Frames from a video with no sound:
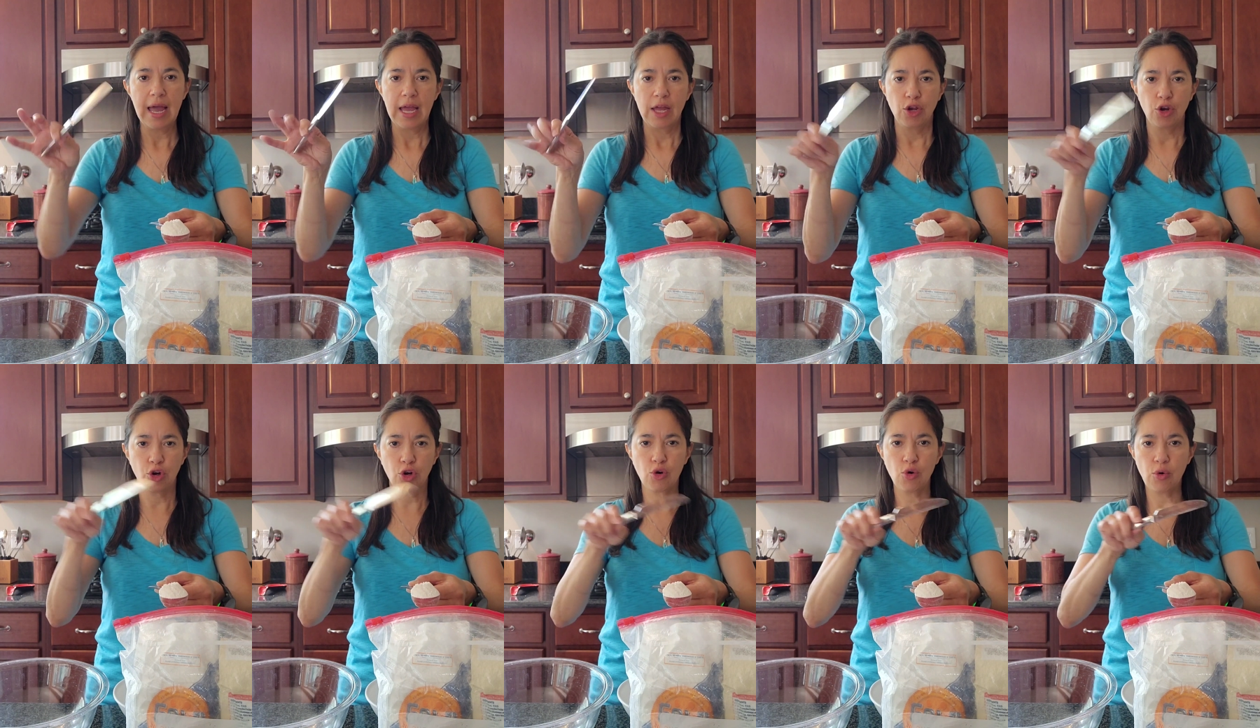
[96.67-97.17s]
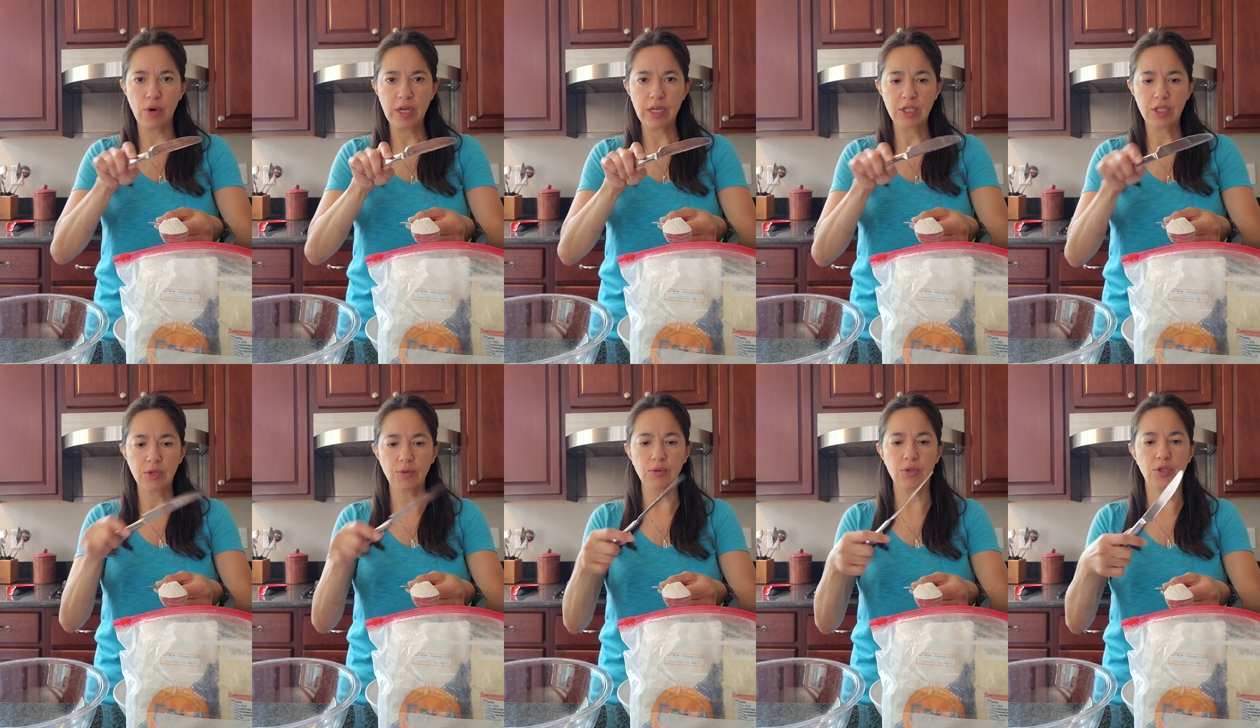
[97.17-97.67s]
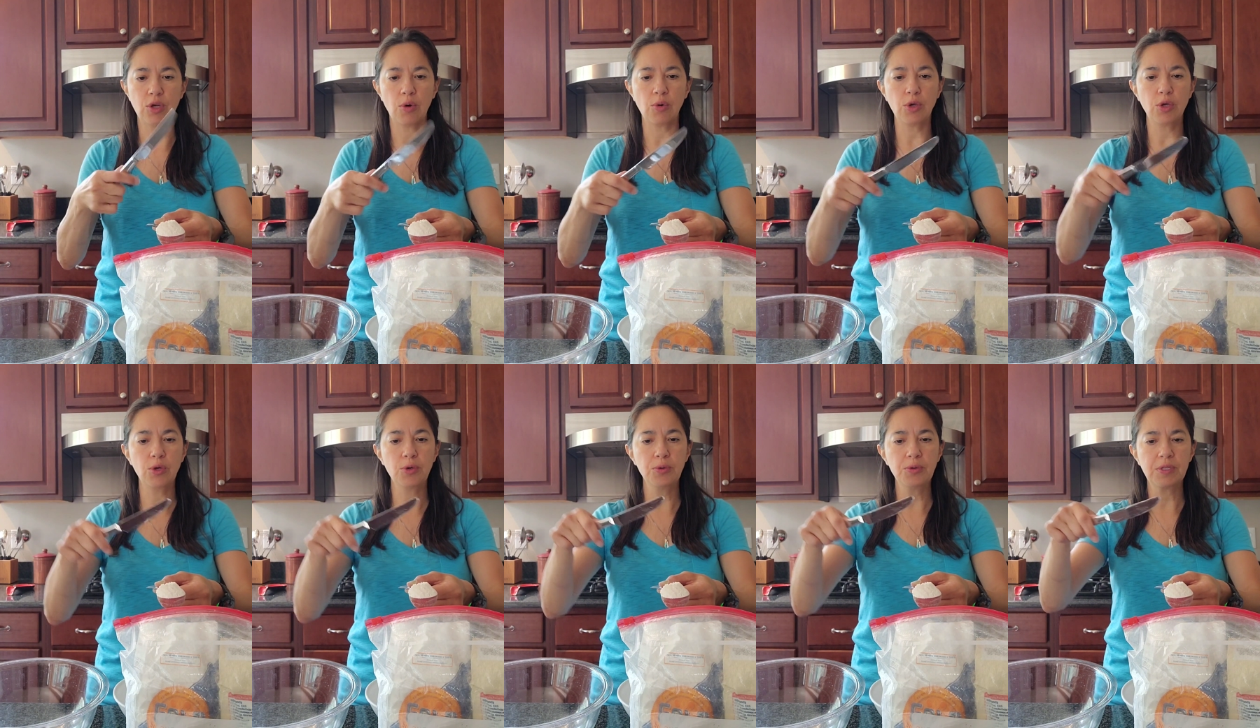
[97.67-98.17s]
You're going to,
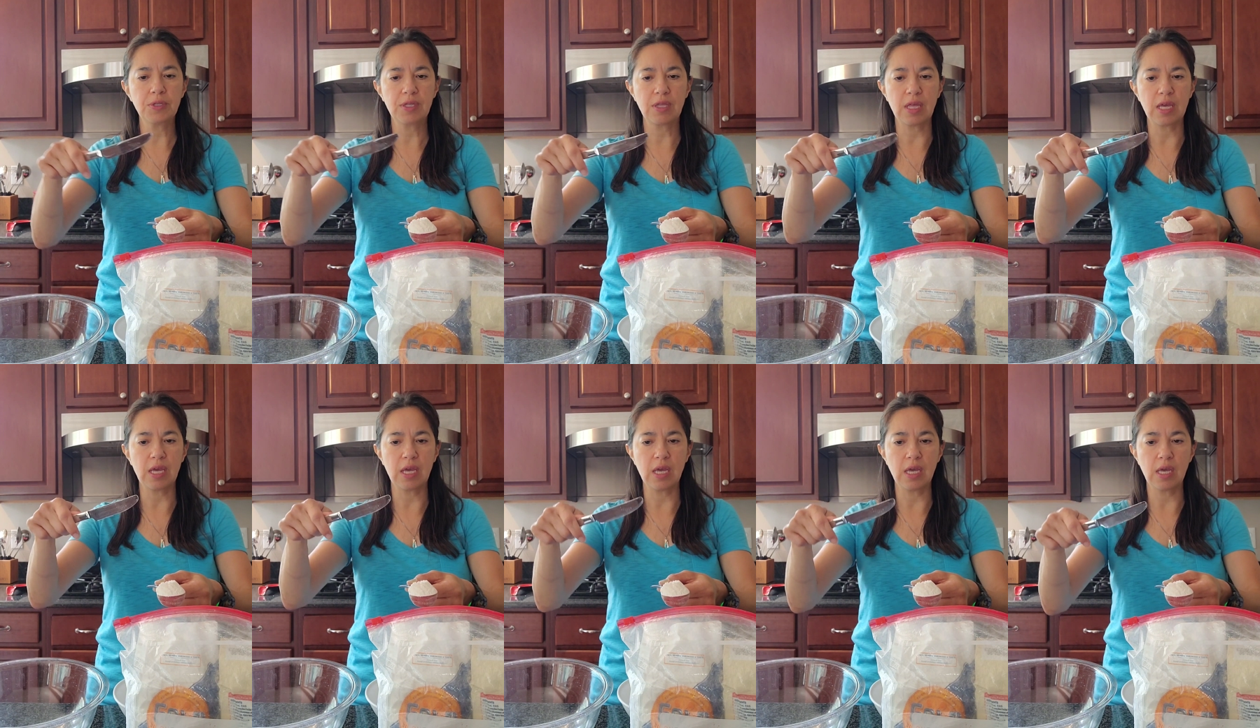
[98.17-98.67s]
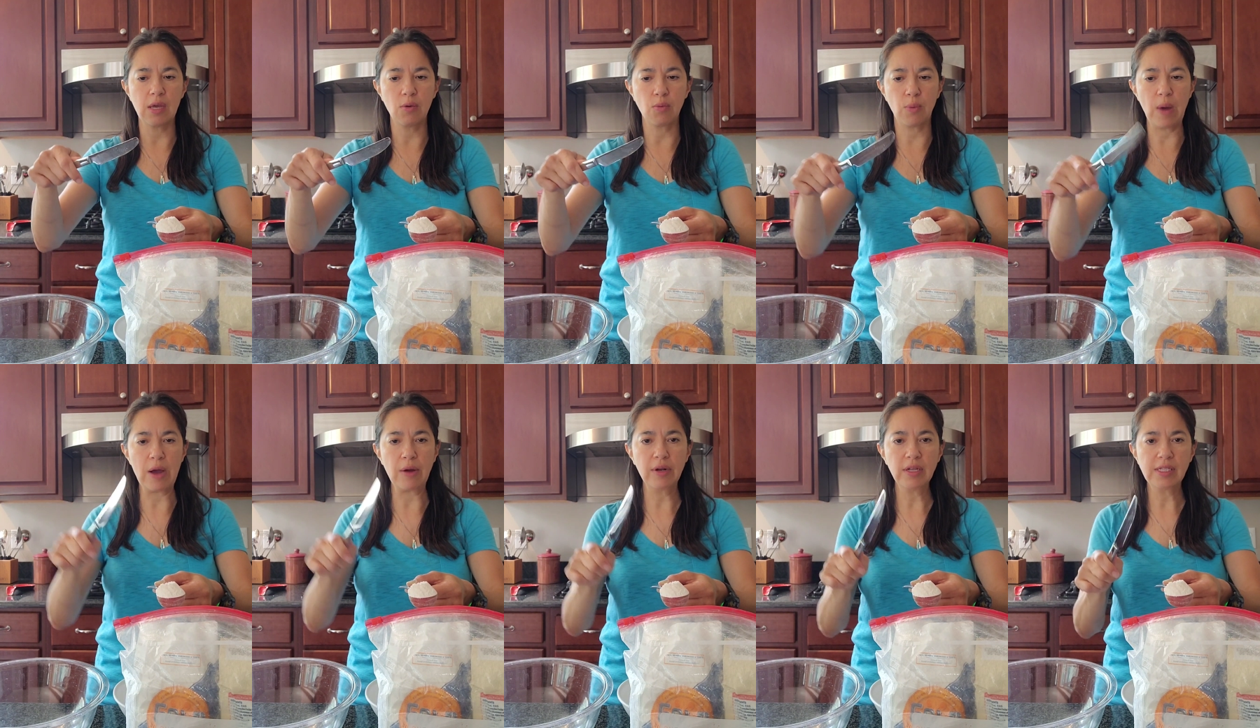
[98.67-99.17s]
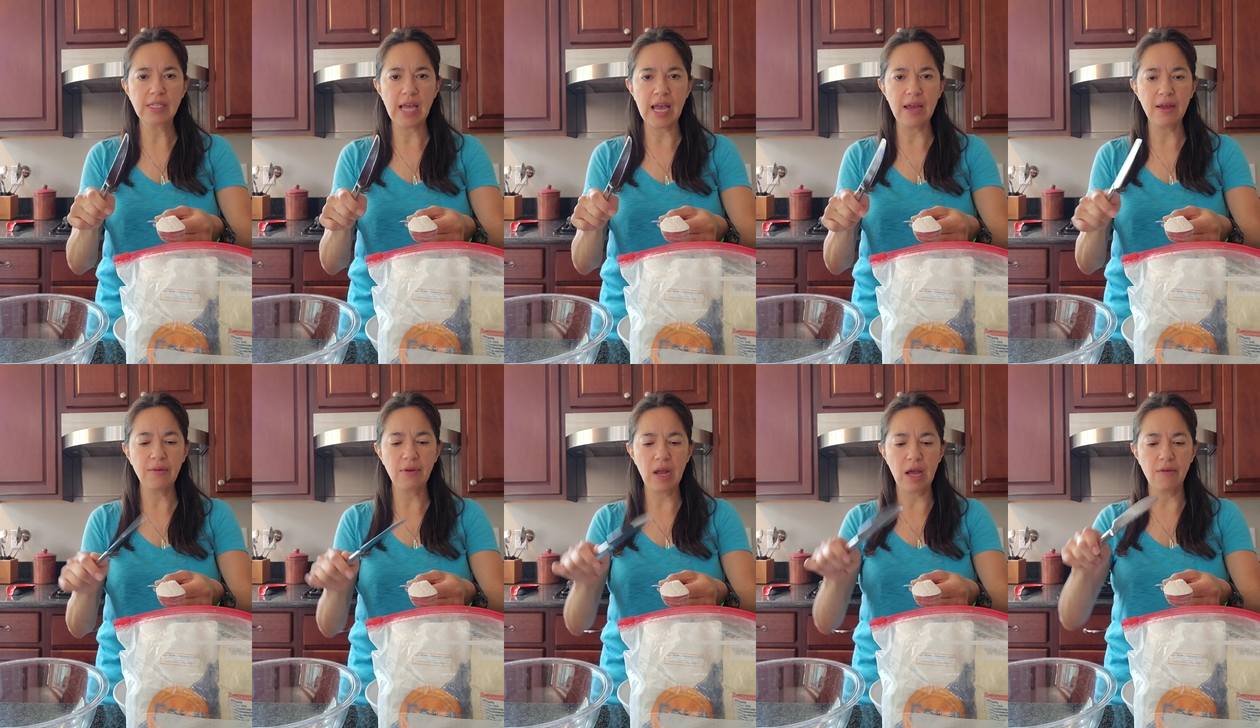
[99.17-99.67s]
don't use the rounded
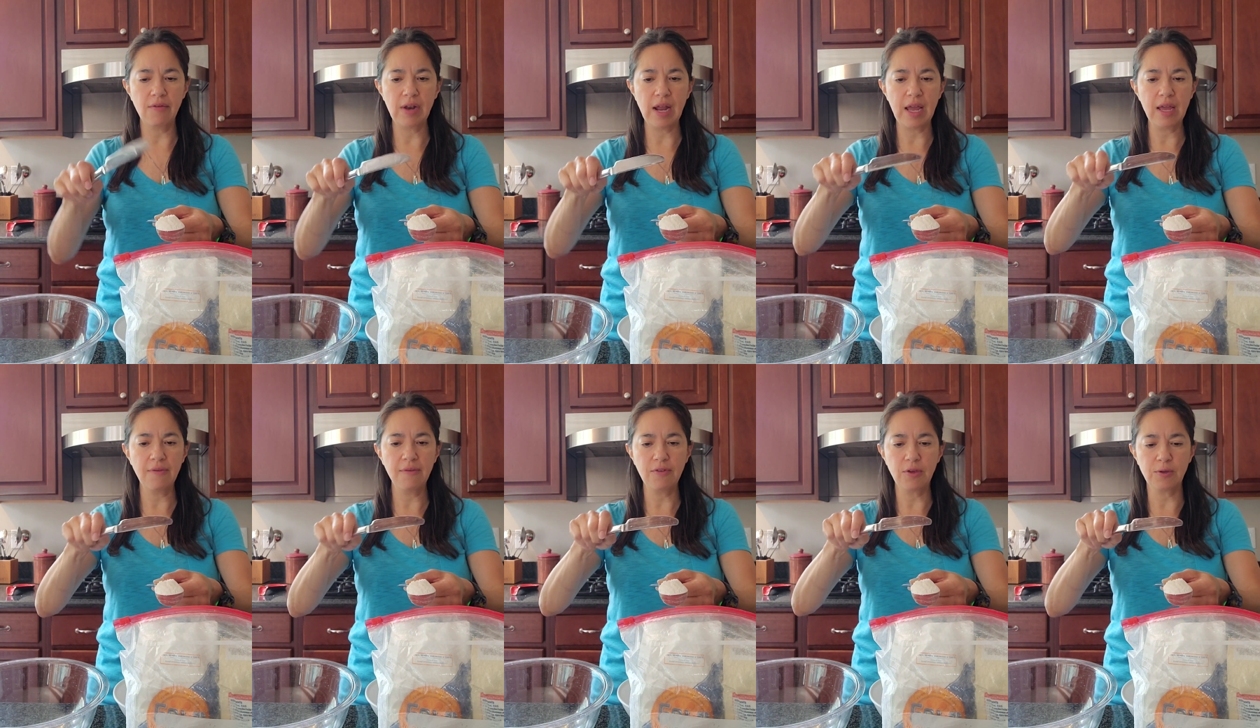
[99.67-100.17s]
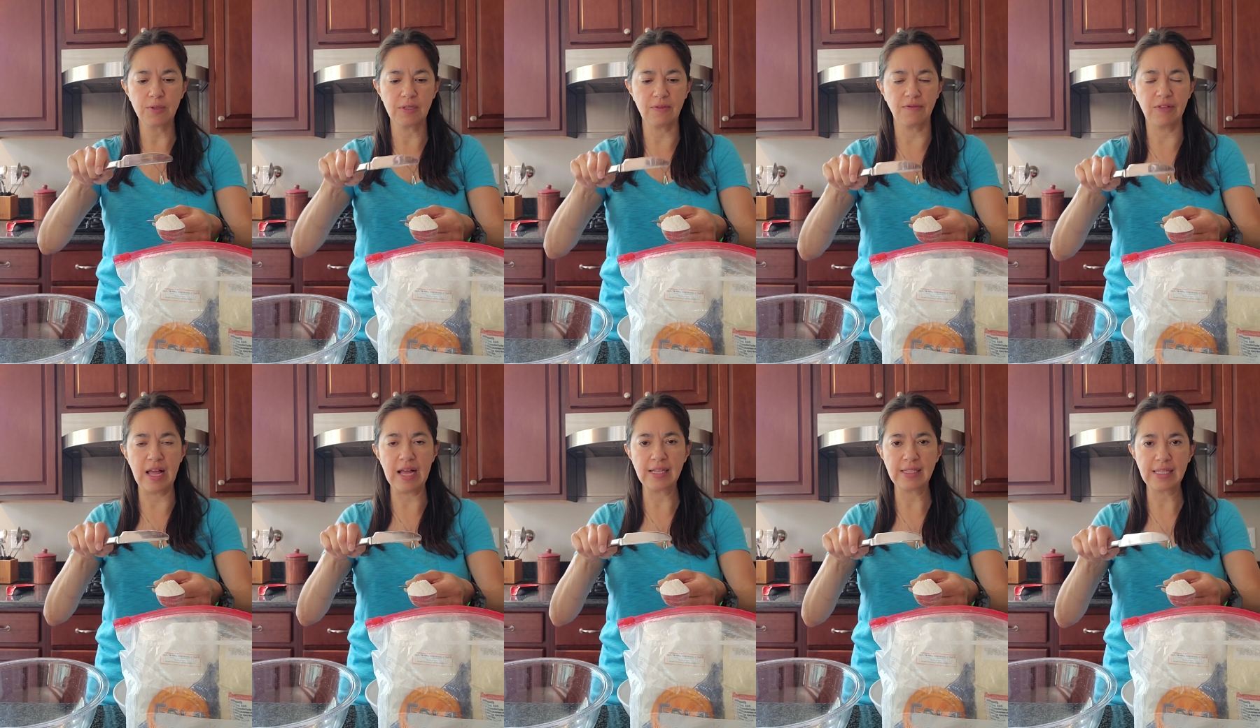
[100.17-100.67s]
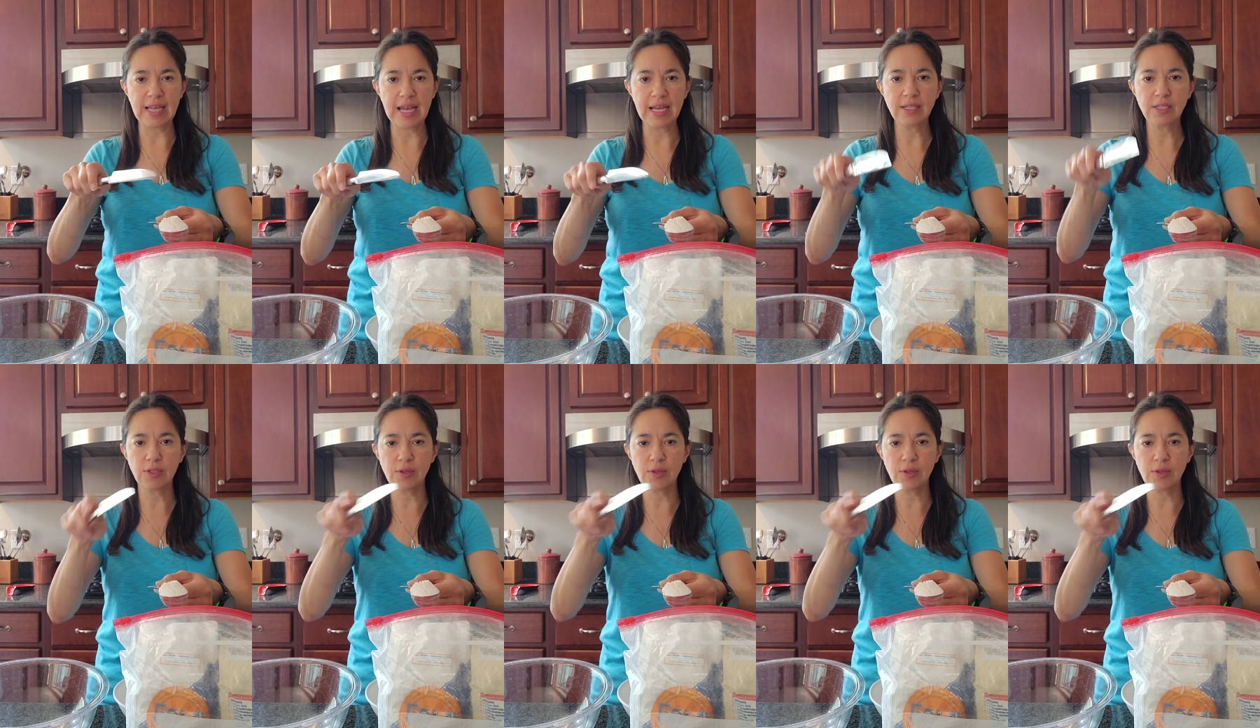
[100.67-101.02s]
side of a knife, use the flat side.